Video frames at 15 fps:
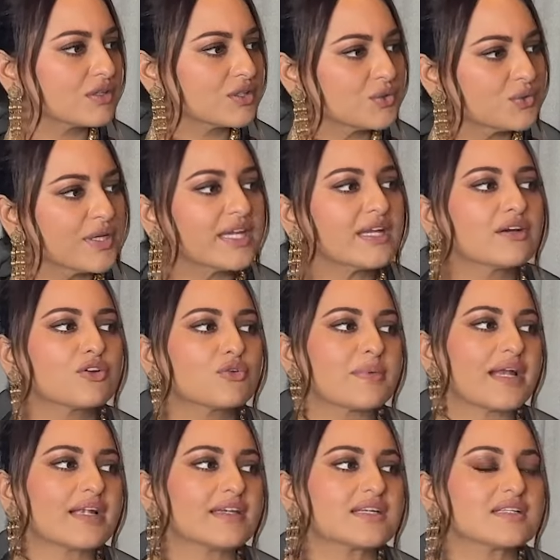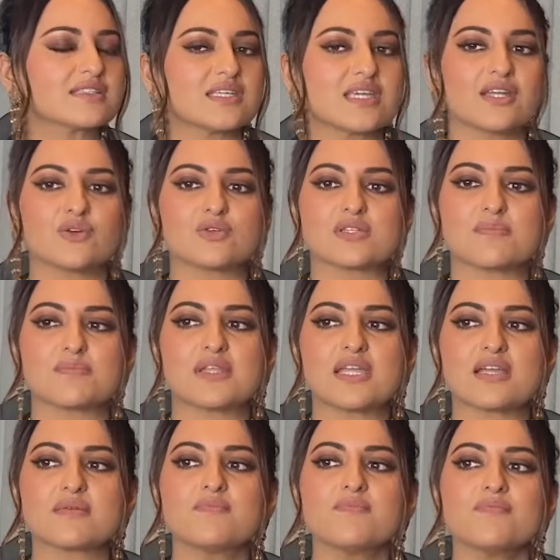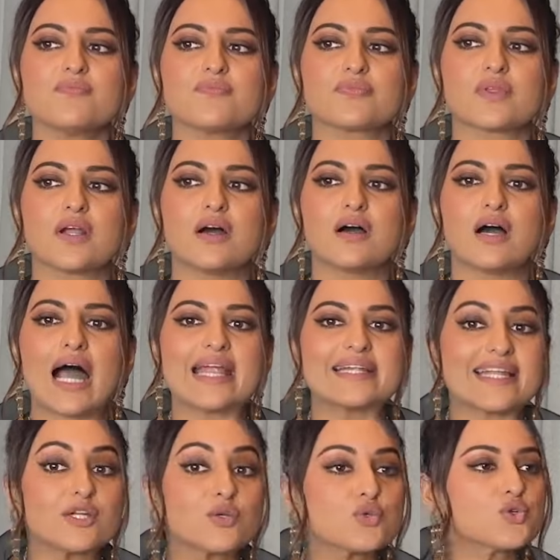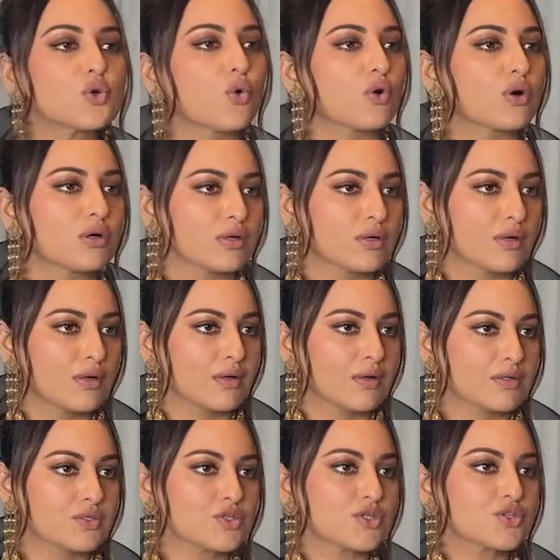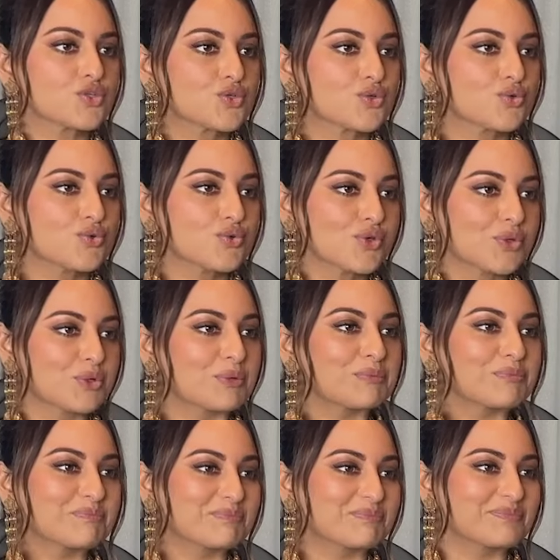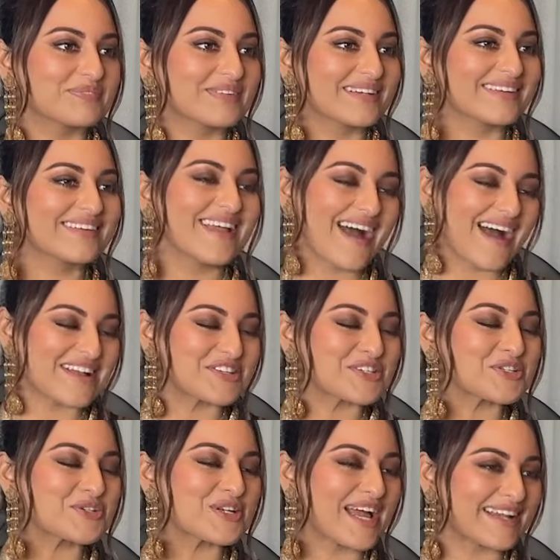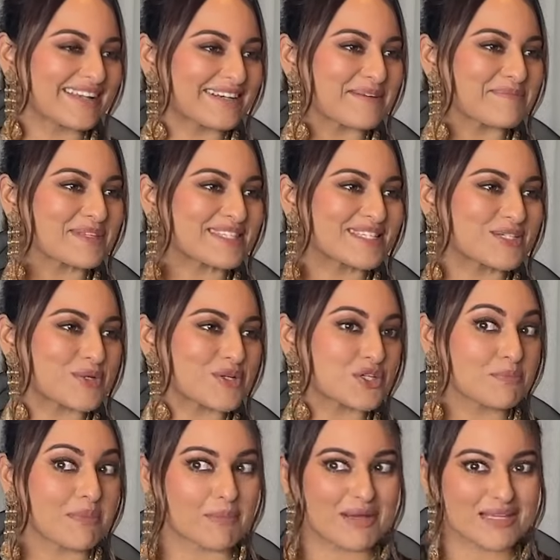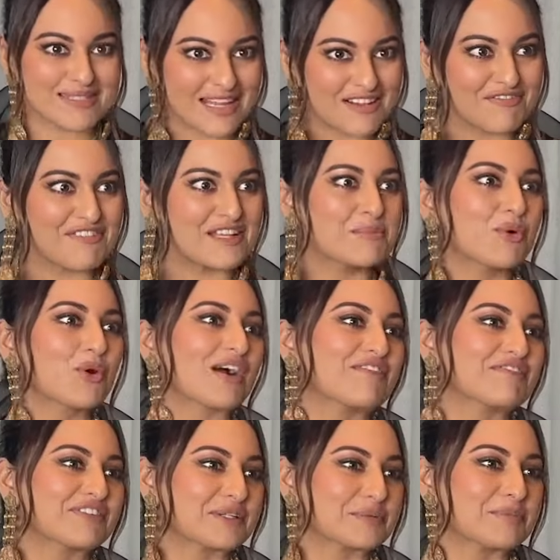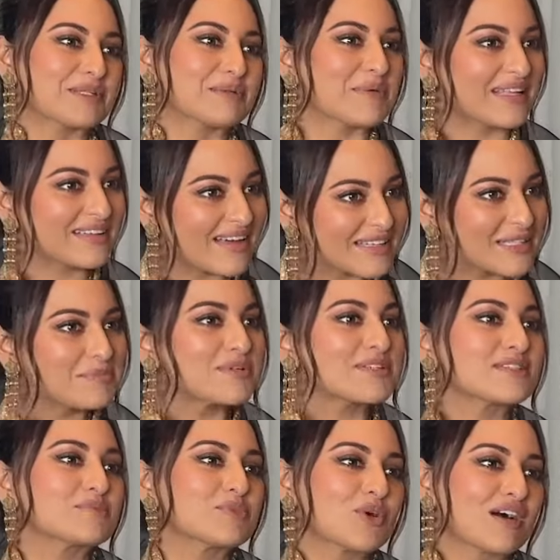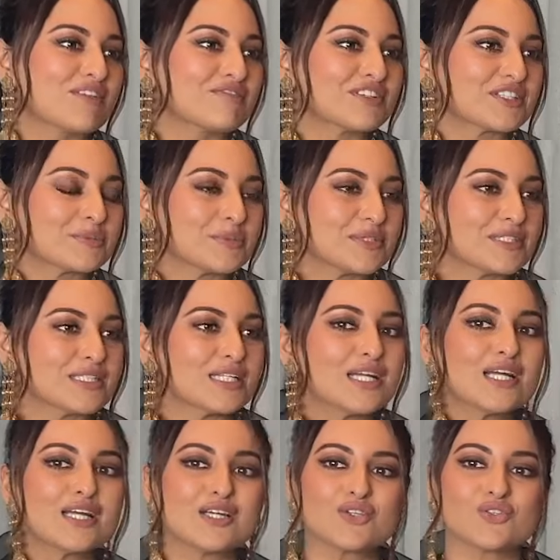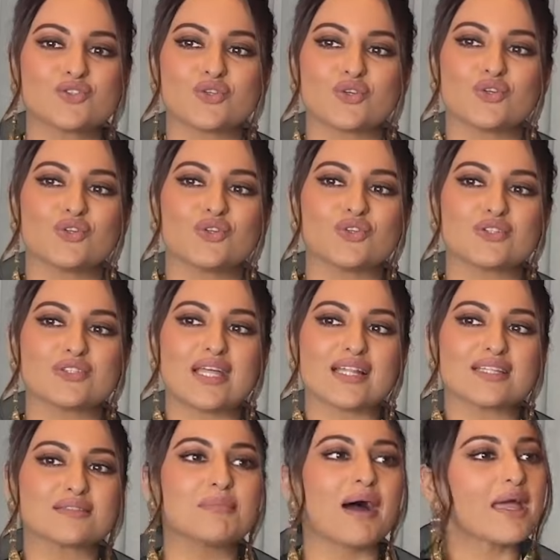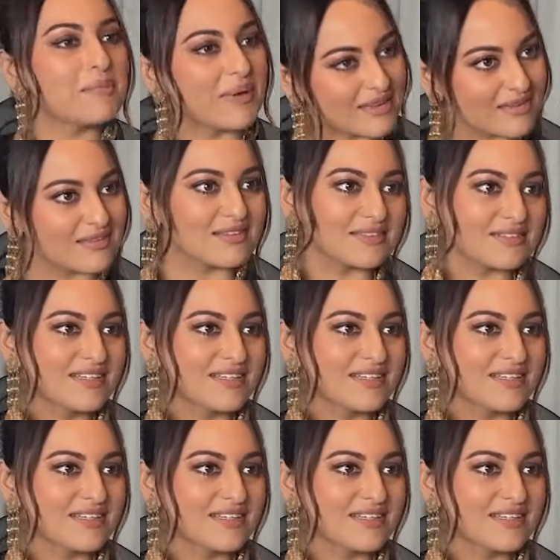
doing a romantic scene or something, uh, I tend to joke. Hmm. Just to, you know, lighten up the yeah, situation. just to lighten up the situation, make myself feel more comfortable, make yeah. the other person more comfortable. Yeah. So that's my method.